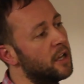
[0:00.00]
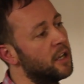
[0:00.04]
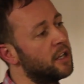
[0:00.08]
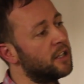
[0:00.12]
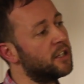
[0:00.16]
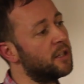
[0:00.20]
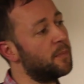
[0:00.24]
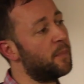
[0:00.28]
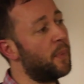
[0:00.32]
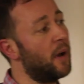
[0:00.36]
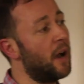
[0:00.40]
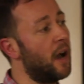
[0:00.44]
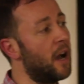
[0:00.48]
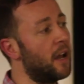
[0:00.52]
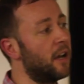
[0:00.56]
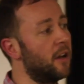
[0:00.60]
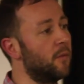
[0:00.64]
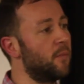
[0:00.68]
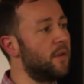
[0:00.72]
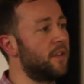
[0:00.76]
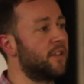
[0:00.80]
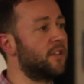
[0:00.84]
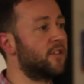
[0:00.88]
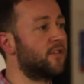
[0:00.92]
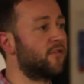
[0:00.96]
to partner
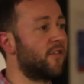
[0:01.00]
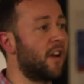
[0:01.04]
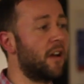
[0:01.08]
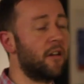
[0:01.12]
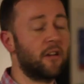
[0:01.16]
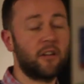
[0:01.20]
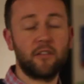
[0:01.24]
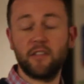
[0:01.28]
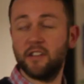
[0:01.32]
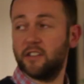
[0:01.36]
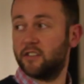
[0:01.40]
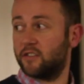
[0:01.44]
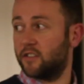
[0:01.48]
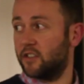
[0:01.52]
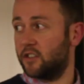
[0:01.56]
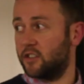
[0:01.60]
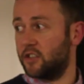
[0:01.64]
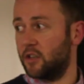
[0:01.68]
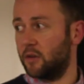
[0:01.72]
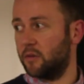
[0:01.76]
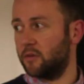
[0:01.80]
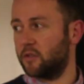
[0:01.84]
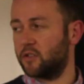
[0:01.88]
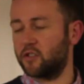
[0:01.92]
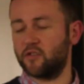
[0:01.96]
with Stryker Institute.